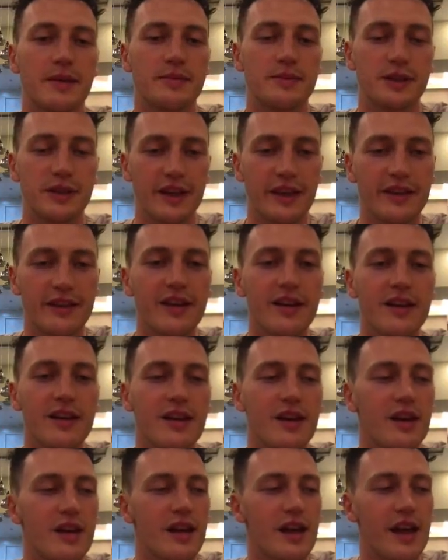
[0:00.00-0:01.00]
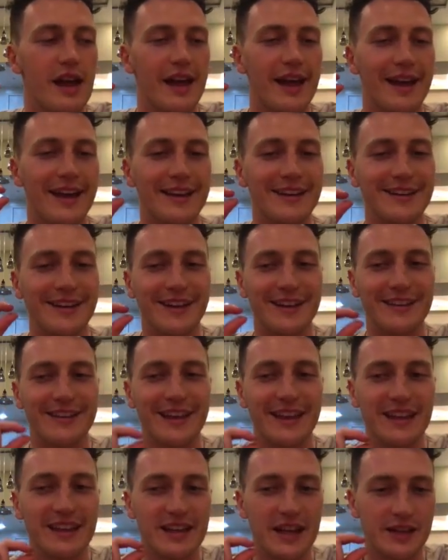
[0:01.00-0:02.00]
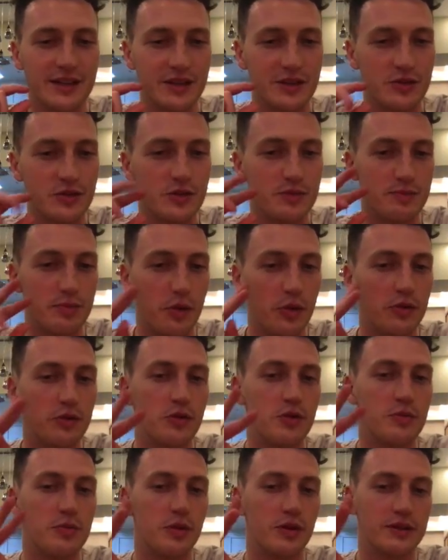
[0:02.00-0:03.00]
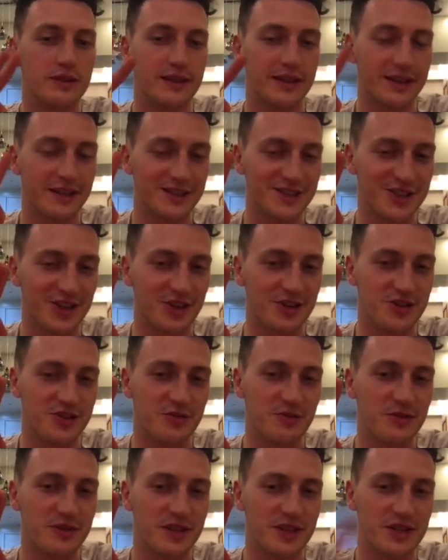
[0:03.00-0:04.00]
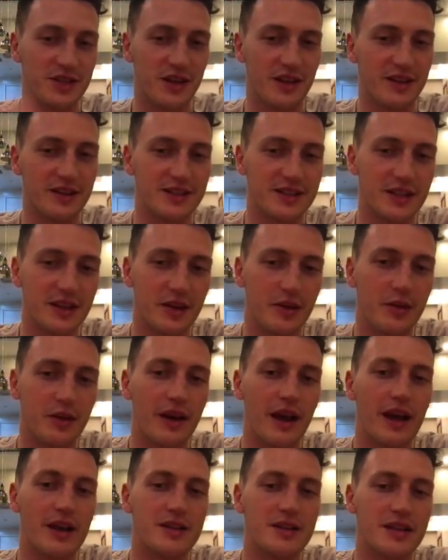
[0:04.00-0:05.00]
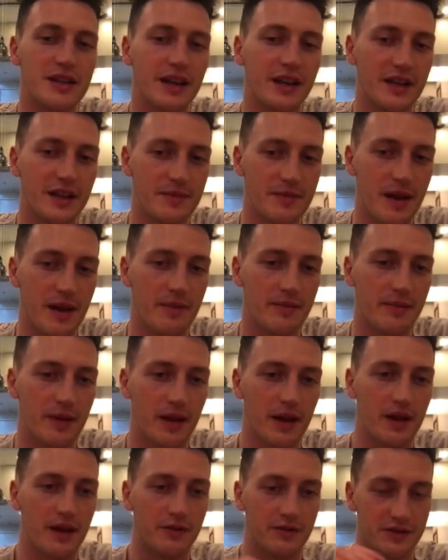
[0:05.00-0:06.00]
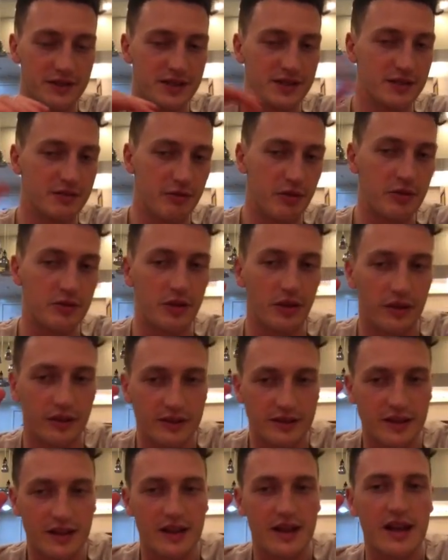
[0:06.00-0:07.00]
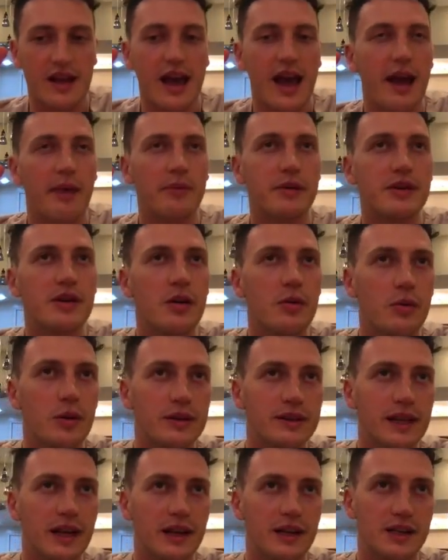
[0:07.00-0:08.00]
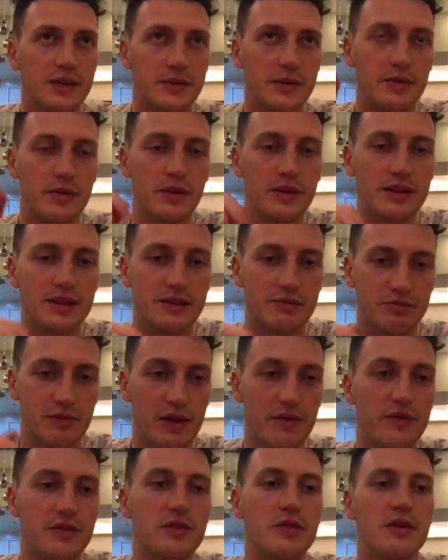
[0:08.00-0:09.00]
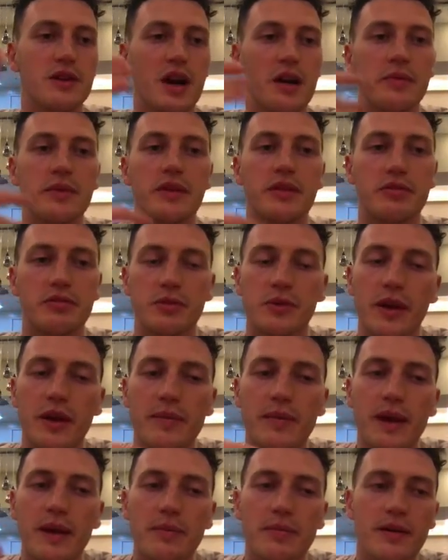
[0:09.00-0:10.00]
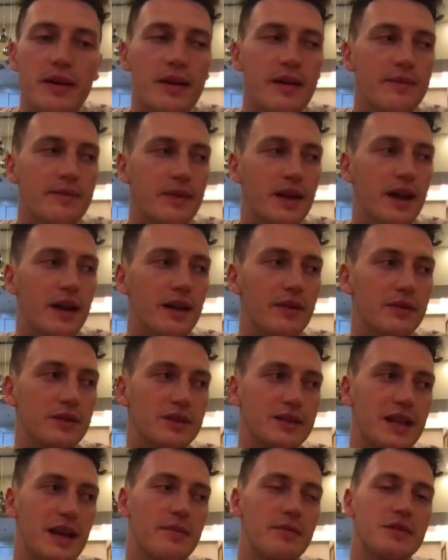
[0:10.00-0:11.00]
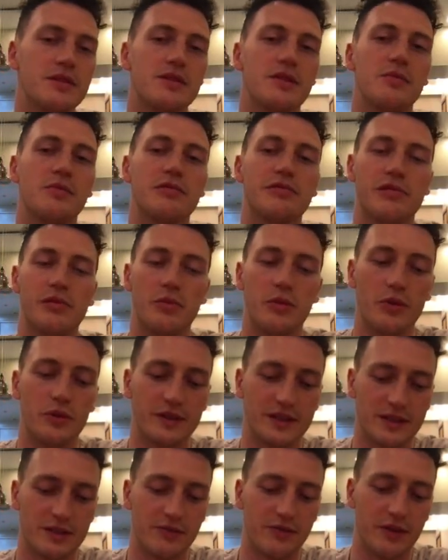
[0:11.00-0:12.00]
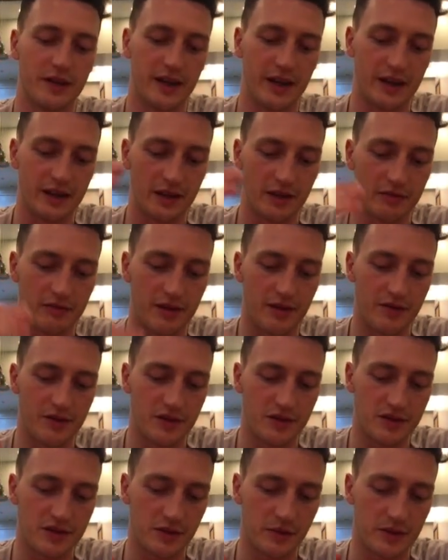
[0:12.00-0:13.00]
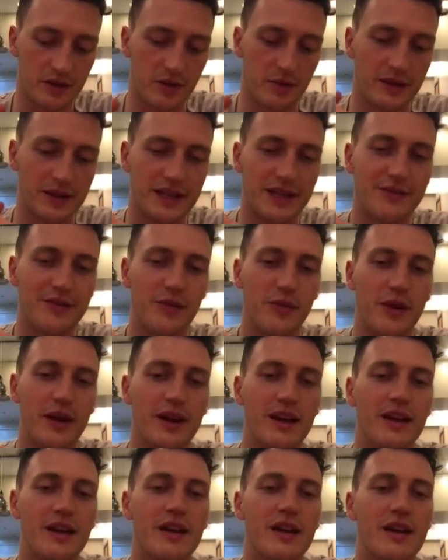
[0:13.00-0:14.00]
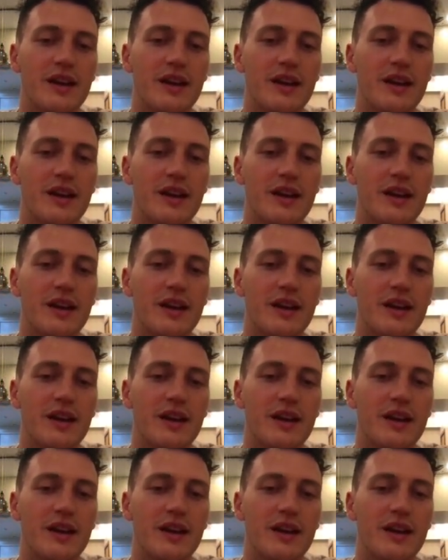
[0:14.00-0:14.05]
up together, and they can actually use both coupons in conjunction with each other. So they're actually getting the map for $0, and we don't want that because we want revenue coming through our map, because Amazon will reward us for getting that revenue. So we don't want to give away